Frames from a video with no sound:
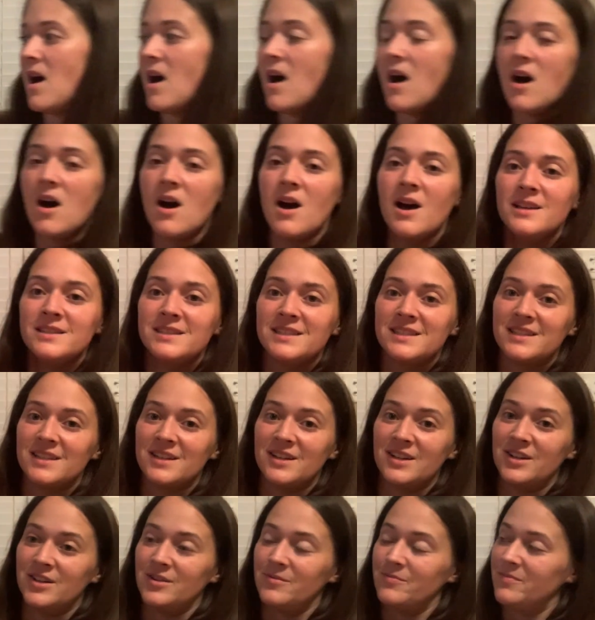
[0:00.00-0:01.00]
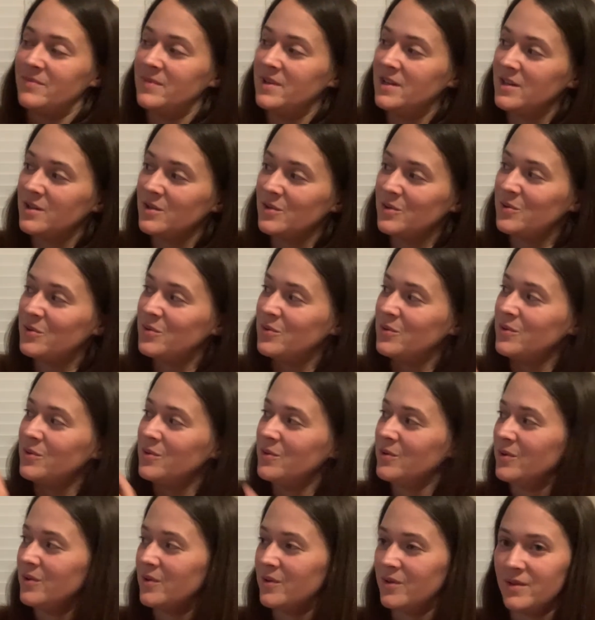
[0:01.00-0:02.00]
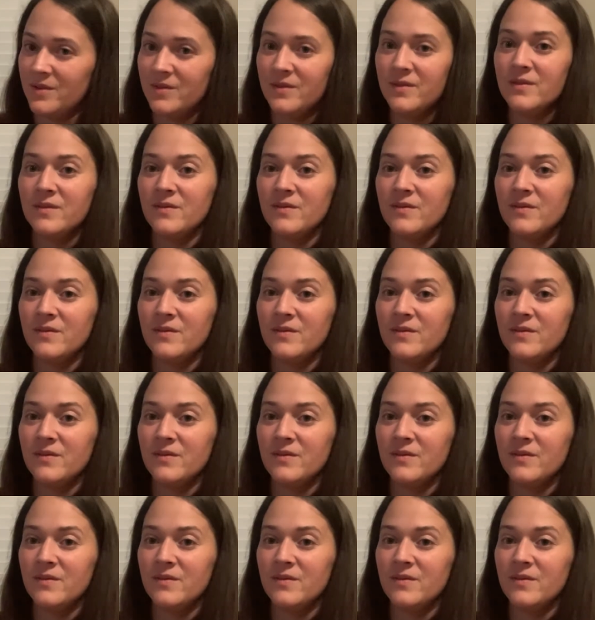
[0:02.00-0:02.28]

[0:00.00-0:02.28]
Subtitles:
Awesome, cool,